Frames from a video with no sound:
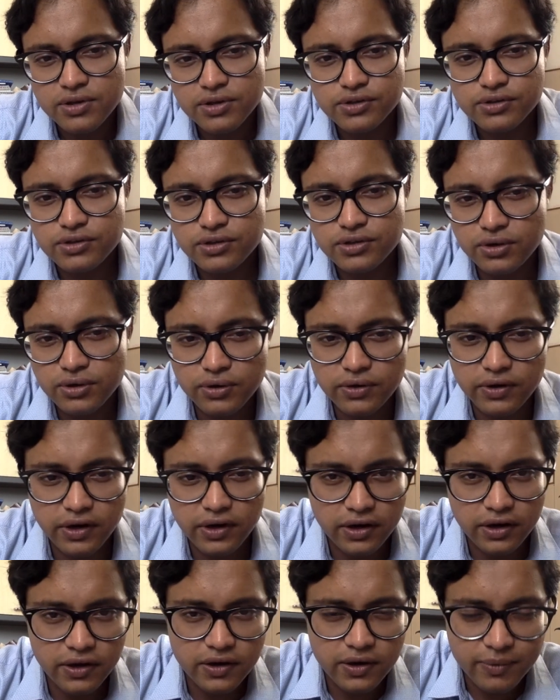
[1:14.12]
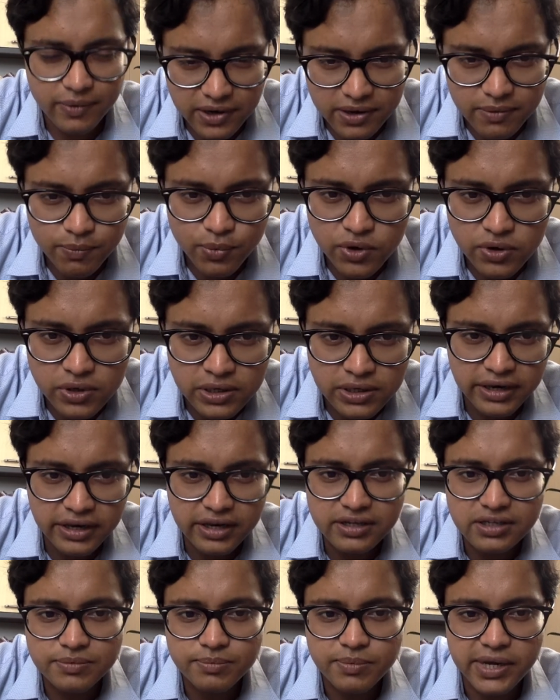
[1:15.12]
So in a very important
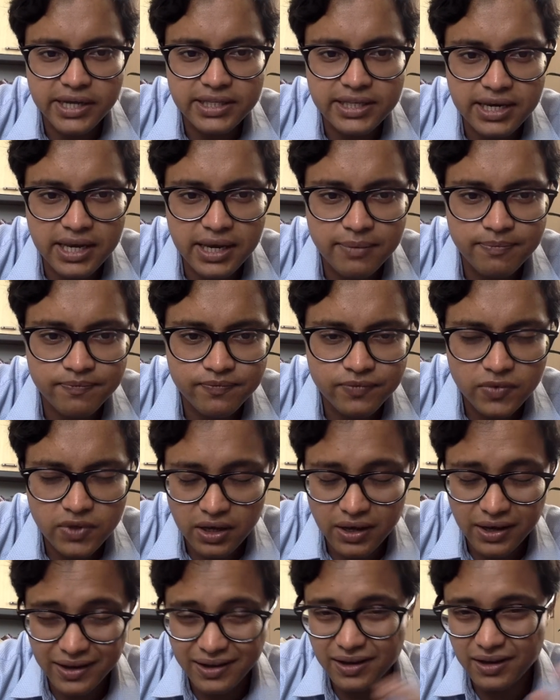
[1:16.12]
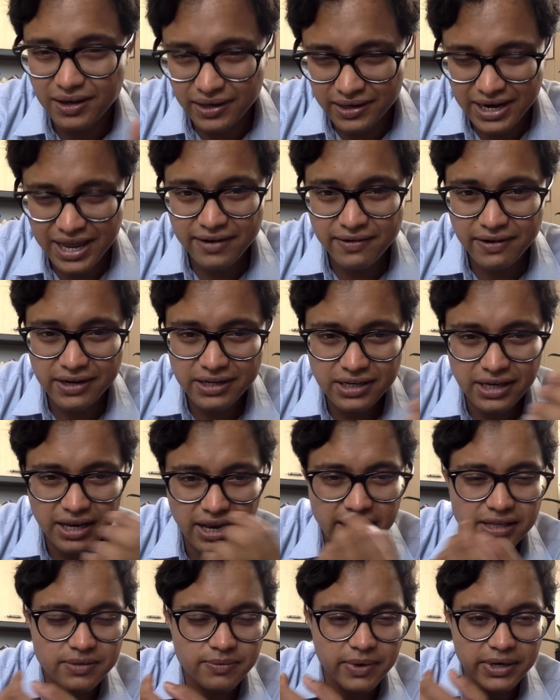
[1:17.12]
case by the name, an Irish
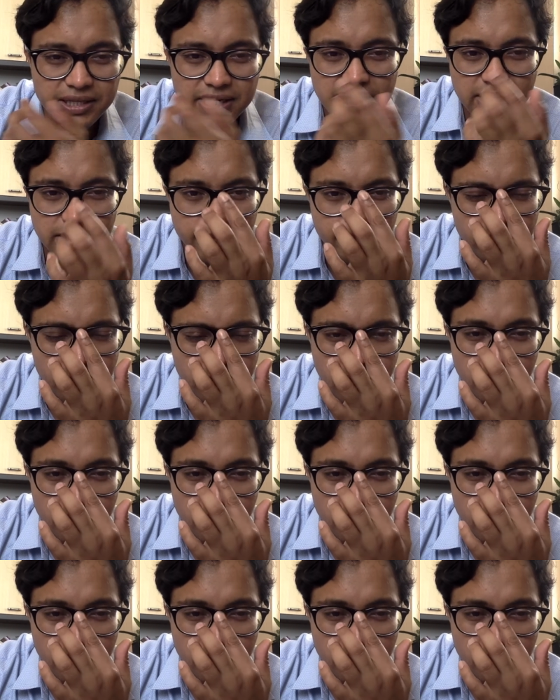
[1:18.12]
case by the name